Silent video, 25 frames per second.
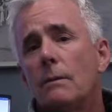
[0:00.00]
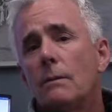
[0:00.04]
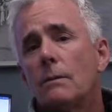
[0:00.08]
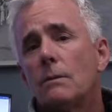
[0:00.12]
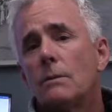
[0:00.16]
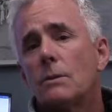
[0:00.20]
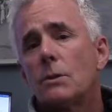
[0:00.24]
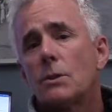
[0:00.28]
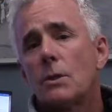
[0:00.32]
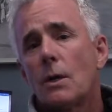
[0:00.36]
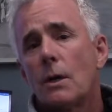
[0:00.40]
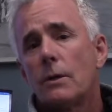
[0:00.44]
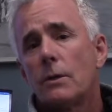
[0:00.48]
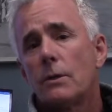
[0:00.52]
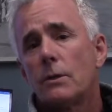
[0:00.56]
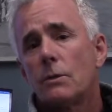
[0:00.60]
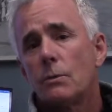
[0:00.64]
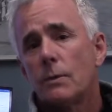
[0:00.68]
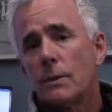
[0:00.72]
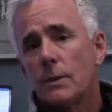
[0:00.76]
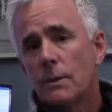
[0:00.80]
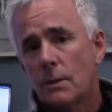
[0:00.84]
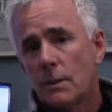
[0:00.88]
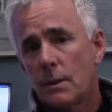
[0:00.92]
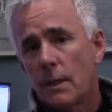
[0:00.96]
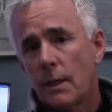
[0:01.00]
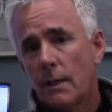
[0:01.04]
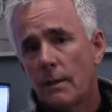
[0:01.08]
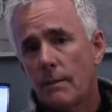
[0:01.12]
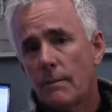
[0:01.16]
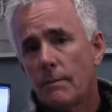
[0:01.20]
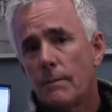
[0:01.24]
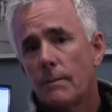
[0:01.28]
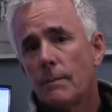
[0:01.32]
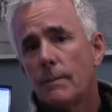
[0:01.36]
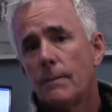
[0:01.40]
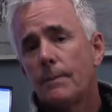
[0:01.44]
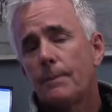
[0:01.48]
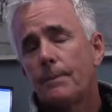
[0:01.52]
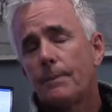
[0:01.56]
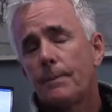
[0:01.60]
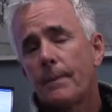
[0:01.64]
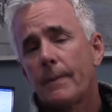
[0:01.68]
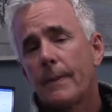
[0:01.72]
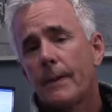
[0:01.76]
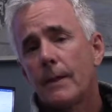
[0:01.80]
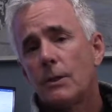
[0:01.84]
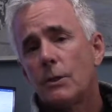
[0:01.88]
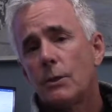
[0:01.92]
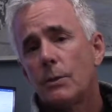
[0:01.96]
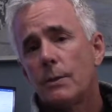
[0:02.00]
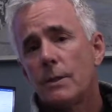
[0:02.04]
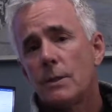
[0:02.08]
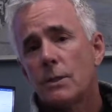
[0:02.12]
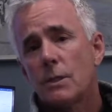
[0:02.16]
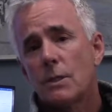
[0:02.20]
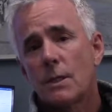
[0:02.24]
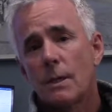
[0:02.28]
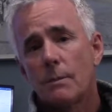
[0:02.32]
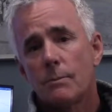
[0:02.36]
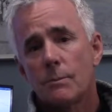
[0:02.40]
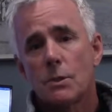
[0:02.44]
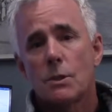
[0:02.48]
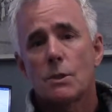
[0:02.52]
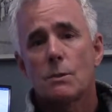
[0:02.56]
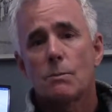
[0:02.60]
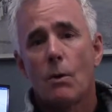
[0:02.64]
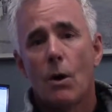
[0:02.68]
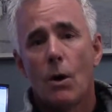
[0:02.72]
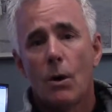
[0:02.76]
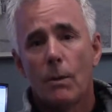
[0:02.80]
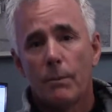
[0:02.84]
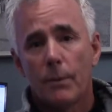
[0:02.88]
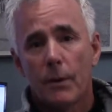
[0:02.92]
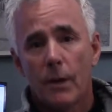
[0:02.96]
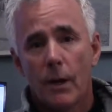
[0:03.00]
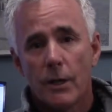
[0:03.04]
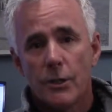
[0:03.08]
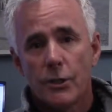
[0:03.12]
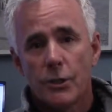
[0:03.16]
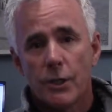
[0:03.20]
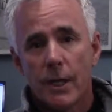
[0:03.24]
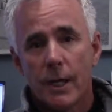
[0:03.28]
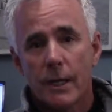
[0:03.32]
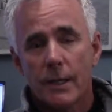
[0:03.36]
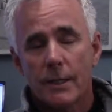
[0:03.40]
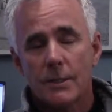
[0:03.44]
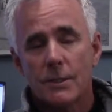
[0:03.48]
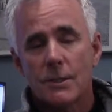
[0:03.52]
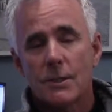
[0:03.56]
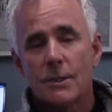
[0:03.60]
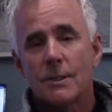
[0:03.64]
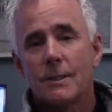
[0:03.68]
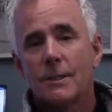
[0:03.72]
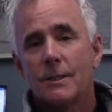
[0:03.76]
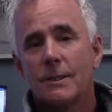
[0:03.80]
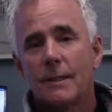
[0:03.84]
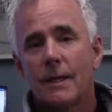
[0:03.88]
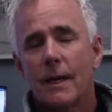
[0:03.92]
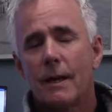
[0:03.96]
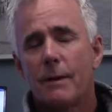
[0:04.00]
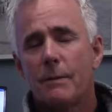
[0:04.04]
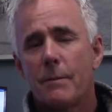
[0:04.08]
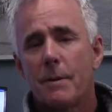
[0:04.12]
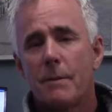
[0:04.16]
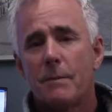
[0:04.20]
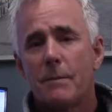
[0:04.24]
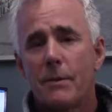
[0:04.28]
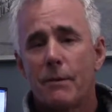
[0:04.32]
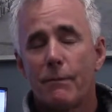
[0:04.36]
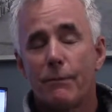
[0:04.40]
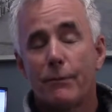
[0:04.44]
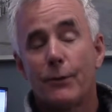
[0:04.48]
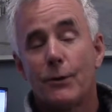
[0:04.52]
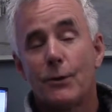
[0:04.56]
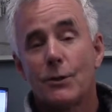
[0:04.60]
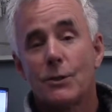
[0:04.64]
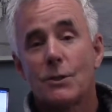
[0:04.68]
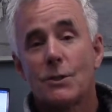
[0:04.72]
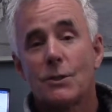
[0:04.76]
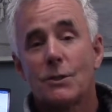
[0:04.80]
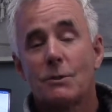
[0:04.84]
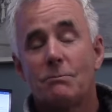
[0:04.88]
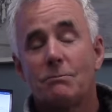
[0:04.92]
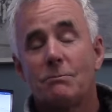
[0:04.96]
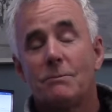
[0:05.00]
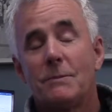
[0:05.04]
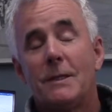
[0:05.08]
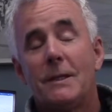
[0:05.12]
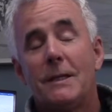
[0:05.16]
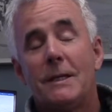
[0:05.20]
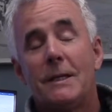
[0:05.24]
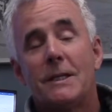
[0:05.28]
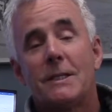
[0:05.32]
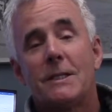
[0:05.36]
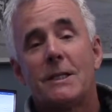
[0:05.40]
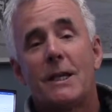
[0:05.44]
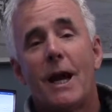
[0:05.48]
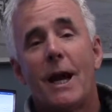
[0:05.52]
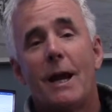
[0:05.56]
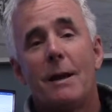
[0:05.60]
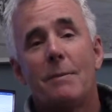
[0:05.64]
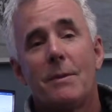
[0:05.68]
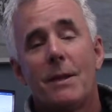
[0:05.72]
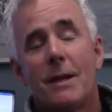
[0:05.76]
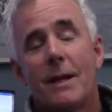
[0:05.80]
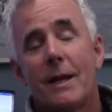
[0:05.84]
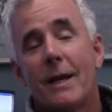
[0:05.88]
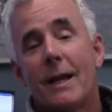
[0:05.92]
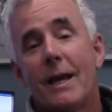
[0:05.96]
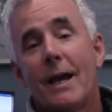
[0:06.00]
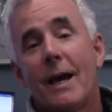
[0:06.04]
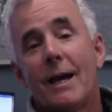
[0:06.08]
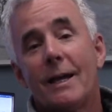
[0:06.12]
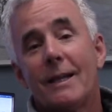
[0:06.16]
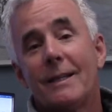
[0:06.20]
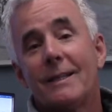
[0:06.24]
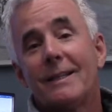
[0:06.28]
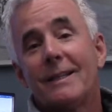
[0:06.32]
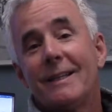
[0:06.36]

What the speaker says: started with him doing some small projects. I remember the first time that I got